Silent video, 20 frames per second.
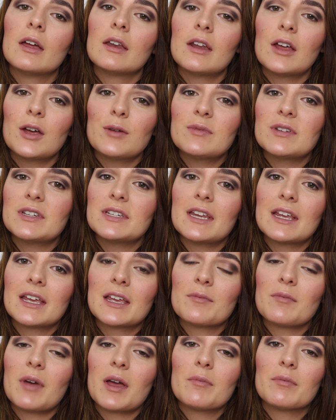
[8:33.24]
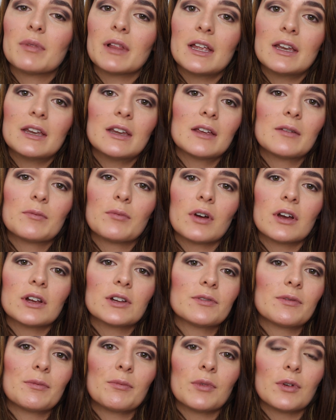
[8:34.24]
Now I'm just taking my blending
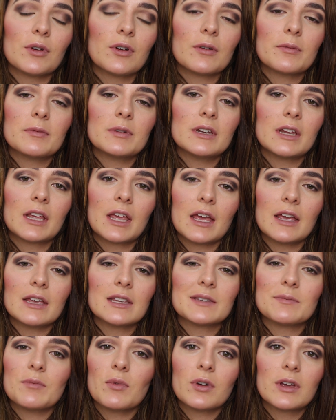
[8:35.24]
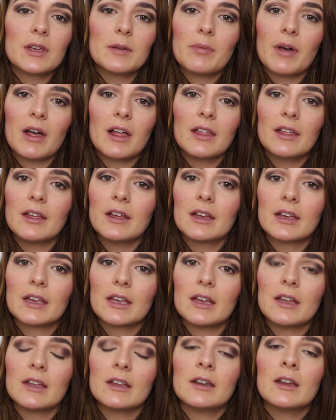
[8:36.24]
brush from the Urban Decay Smoky palette
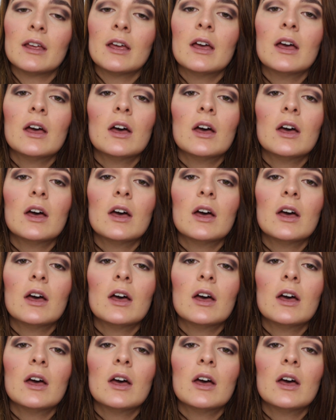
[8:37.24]
again